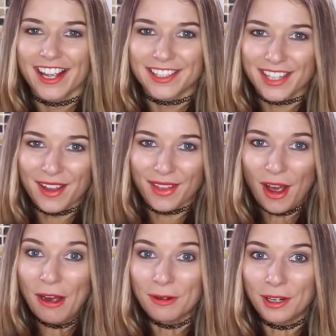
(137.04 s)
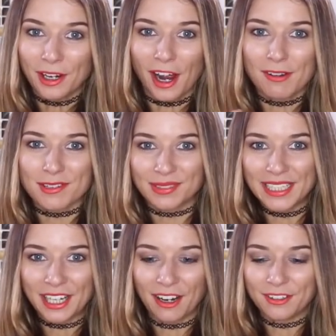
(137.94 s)
So the whole look I was
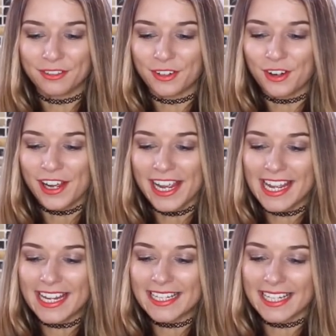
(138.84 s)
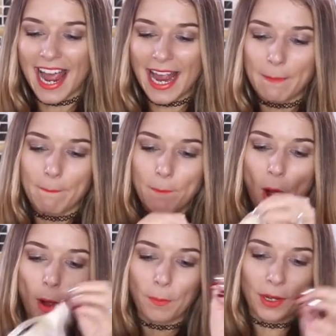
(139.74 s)
really going for is a
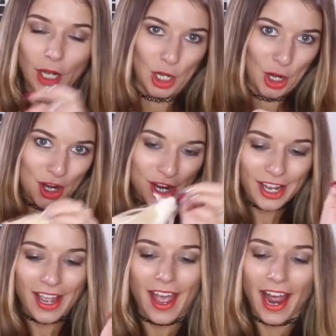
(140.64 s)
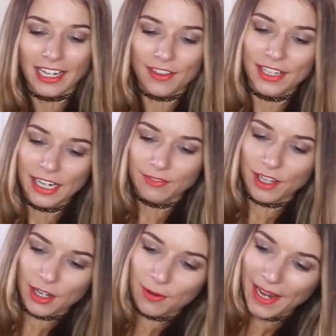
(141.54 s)
bob look. And I think I've
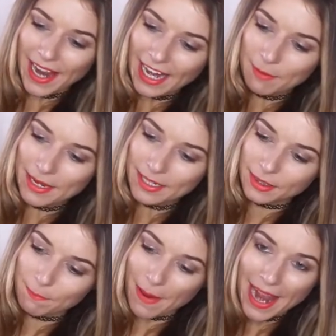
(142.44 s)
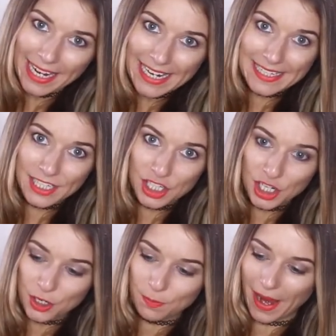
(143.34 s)
done okay. I mean, the back isn't
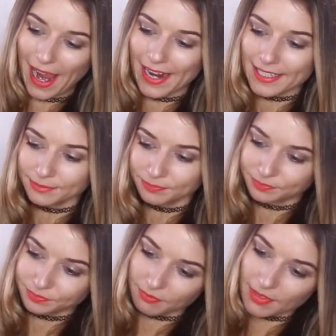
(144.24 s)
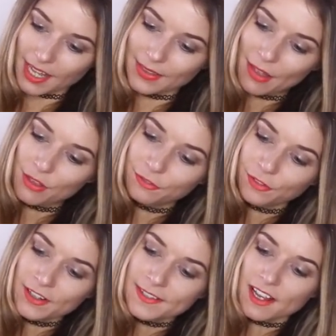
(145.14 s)
too bad. Now the
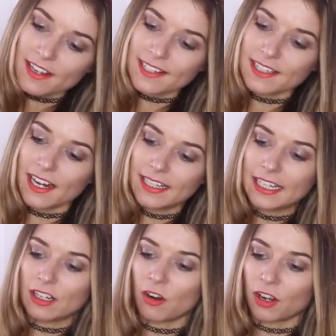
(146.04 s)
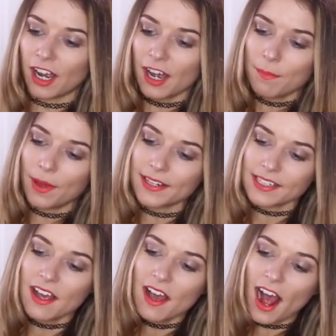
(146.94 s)
fronts are slightly longer,
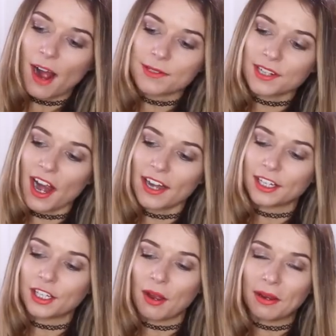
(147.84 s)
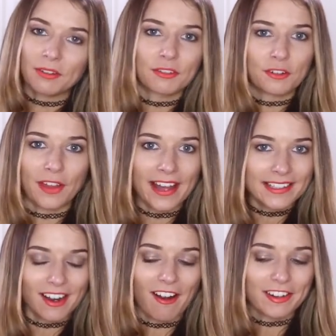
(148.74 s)
but I was kind of going for
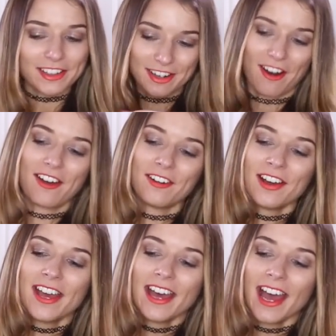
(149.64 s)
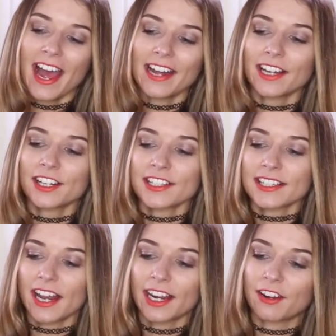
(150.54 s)
that kind of style. And I
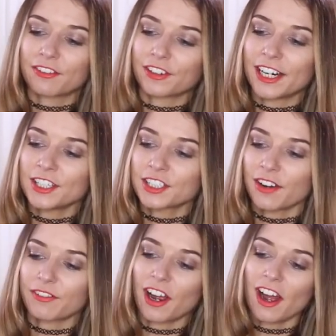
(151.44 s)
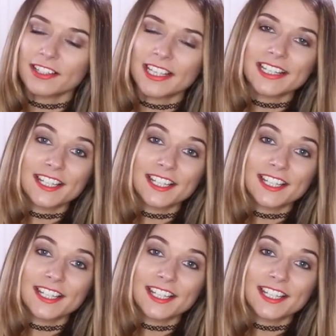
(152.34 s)
just like her fringe. I've cut it